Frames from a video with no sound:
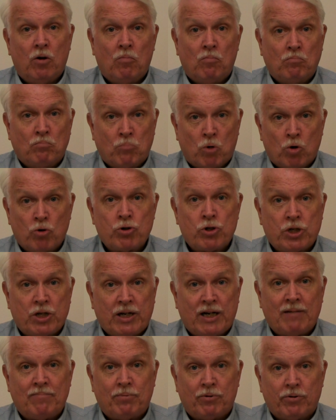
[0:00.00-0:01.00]
most
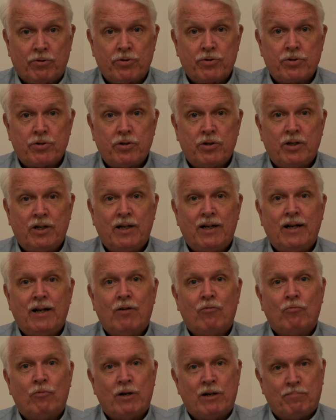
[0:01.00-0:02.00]
couples
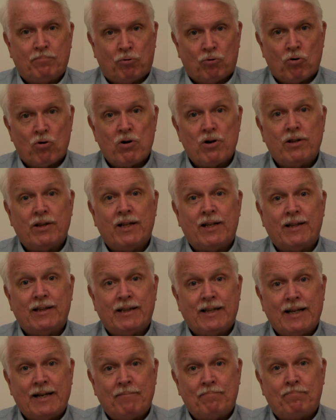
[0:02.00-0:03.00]
report that
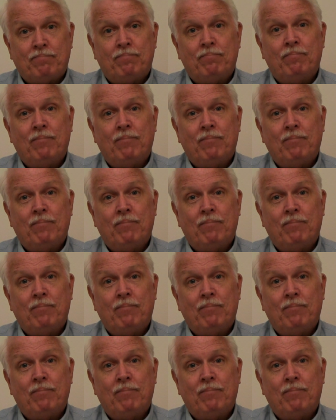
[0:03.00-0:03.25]
they